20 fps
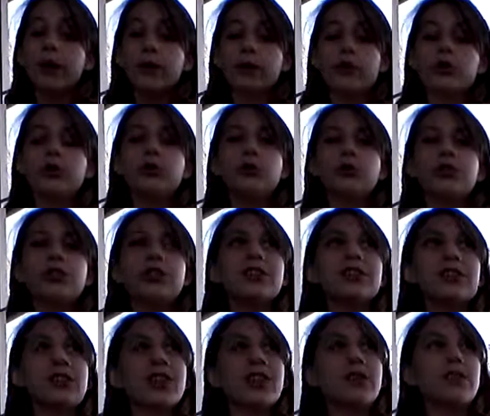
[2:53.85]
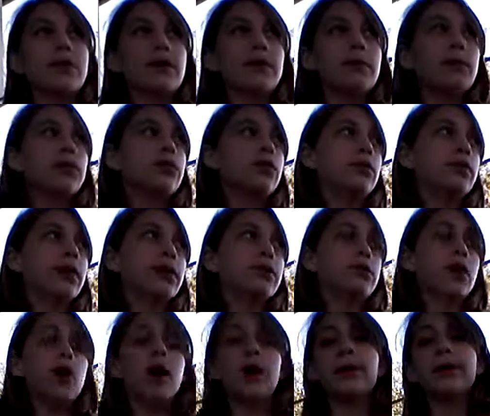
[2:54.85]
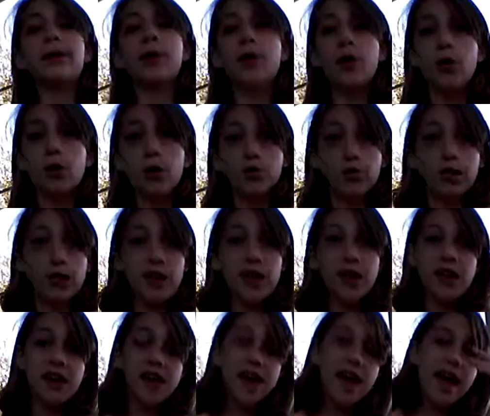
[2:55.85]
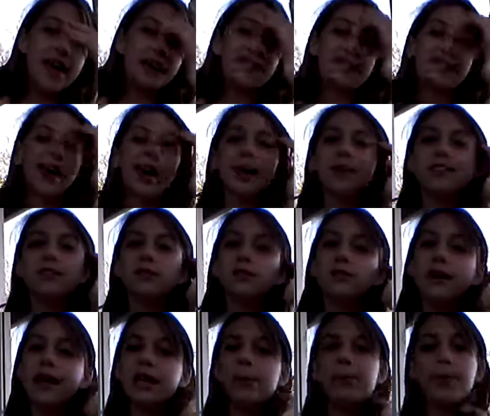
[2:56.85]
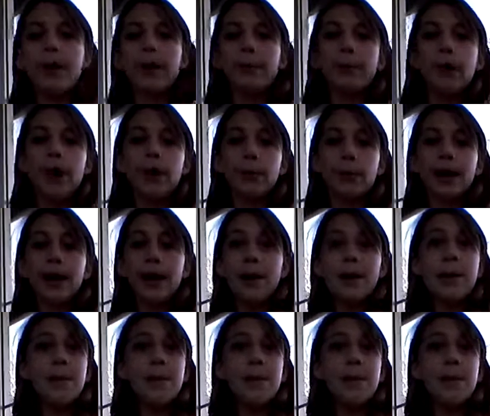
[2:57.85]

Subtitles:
who just think of rainbow looming as a hobby only, and that is Made by Mommy.